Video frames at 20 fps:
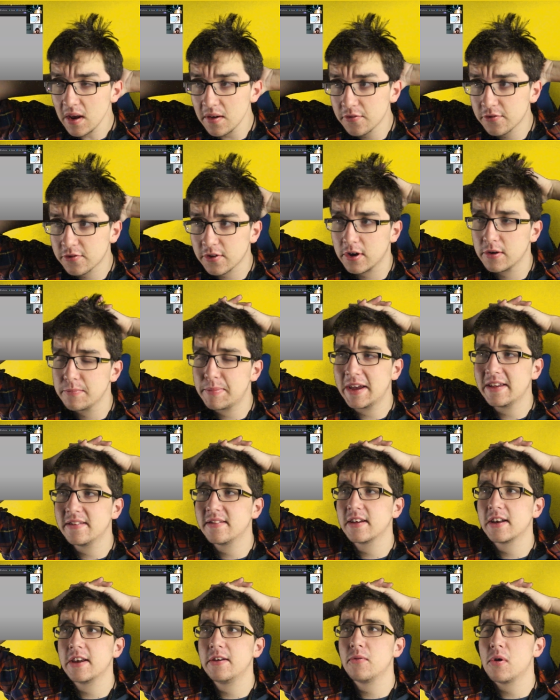So
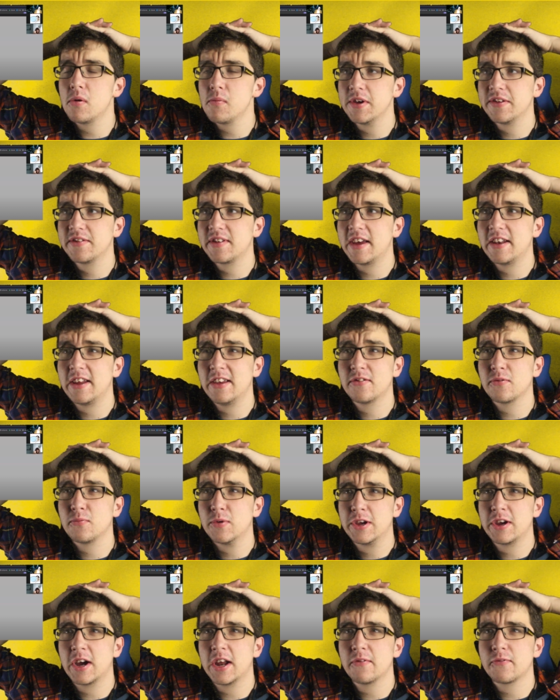basically what we said is
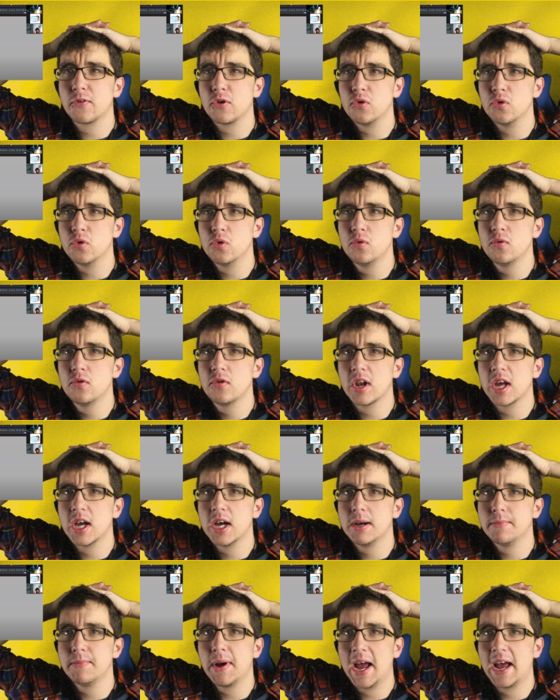we kind of
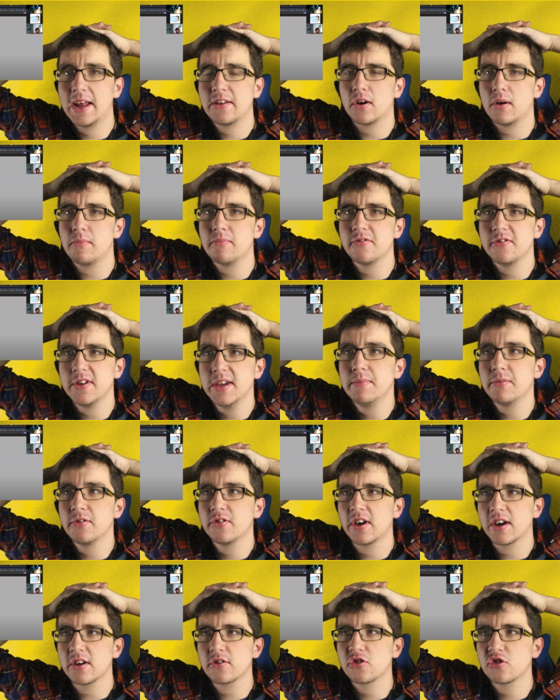all had our
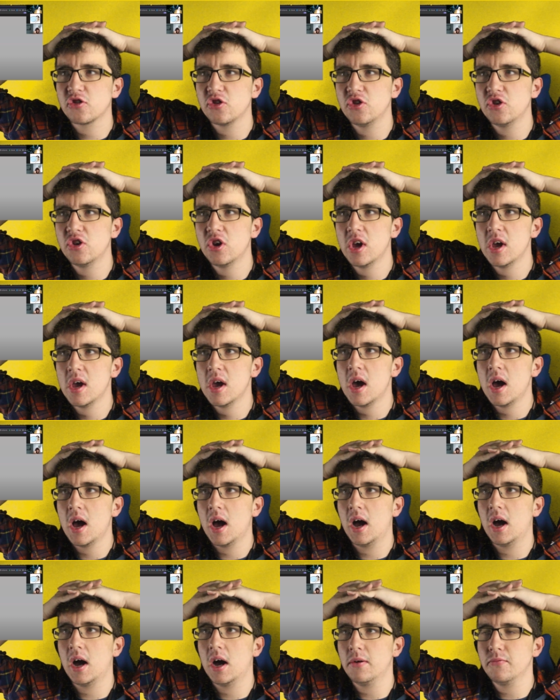pre-production
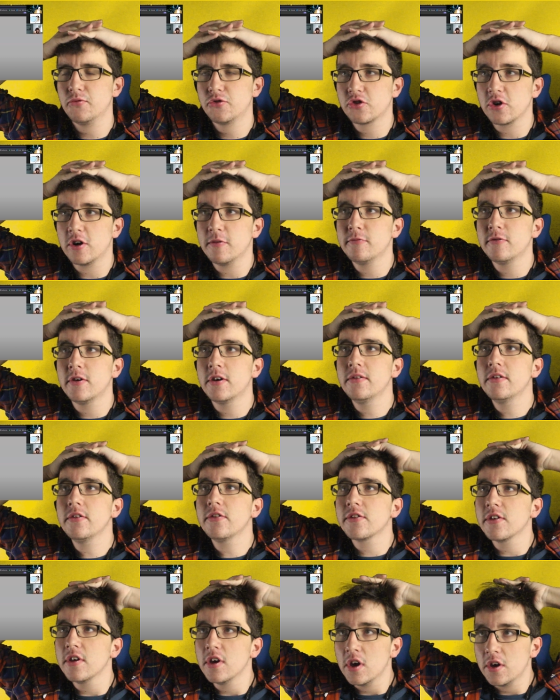job
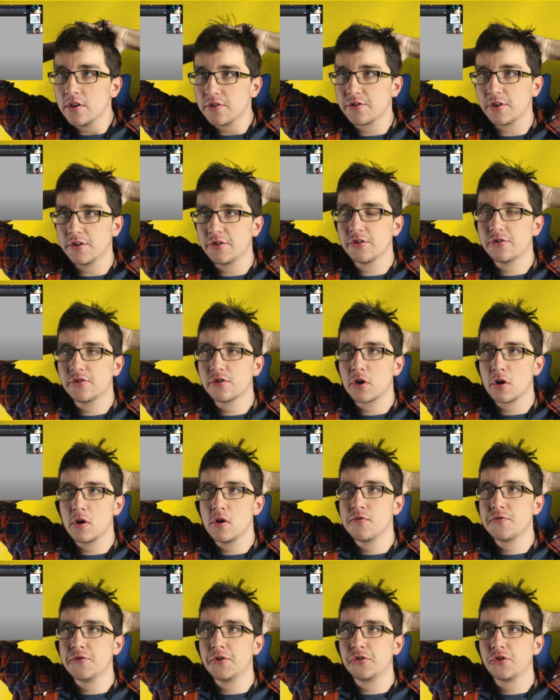roles. So just to go
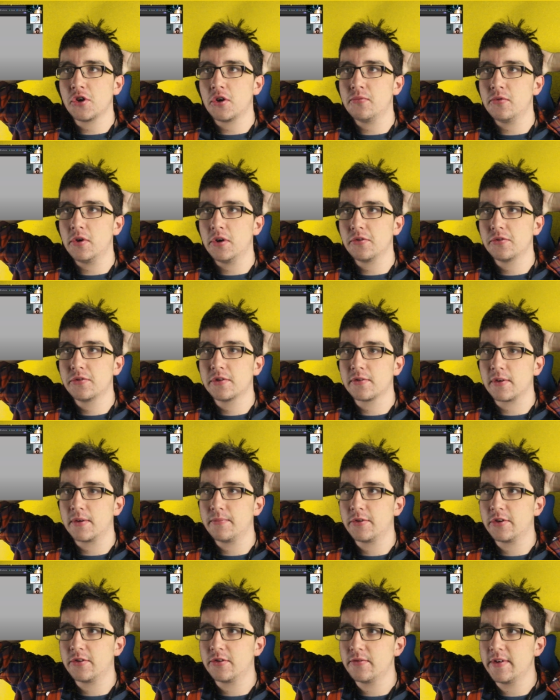over the job roles, because
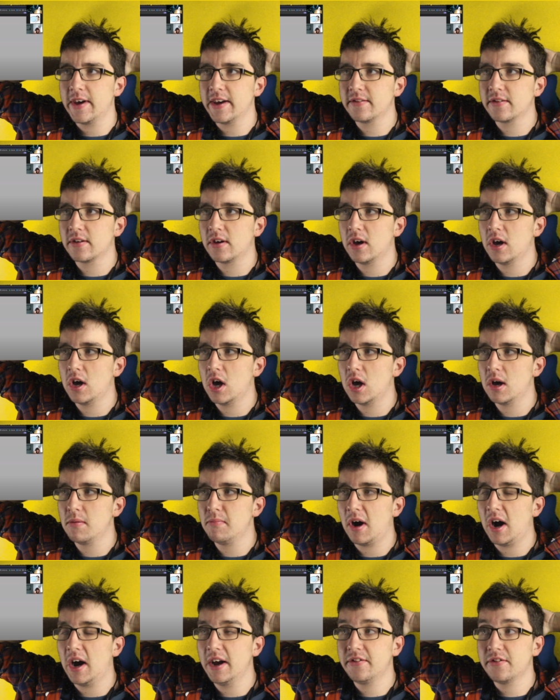I'm the director,
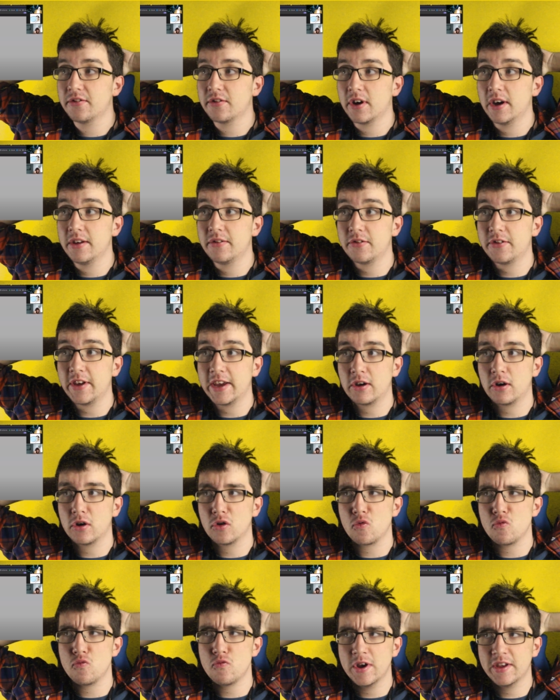I decided to take on
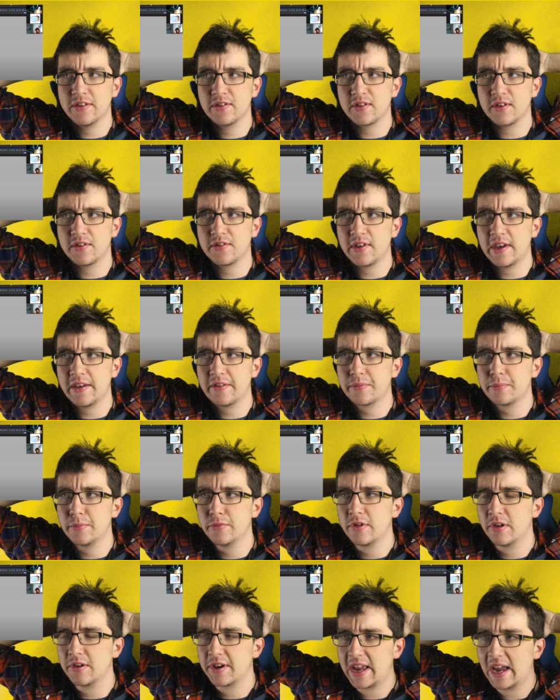risk
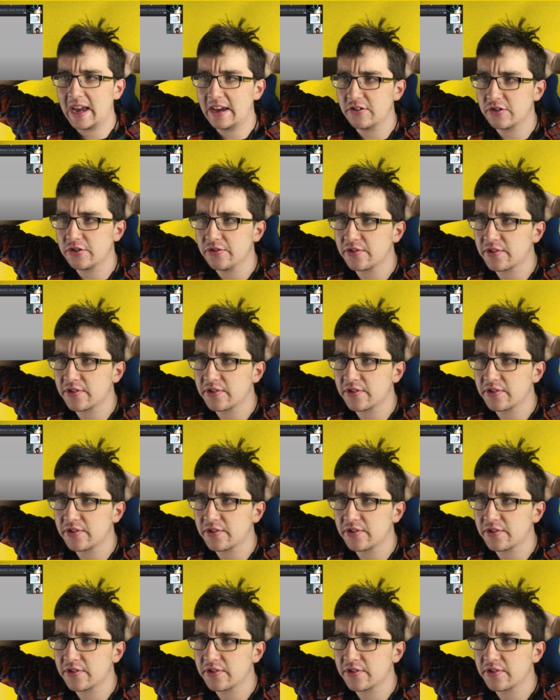assessment, location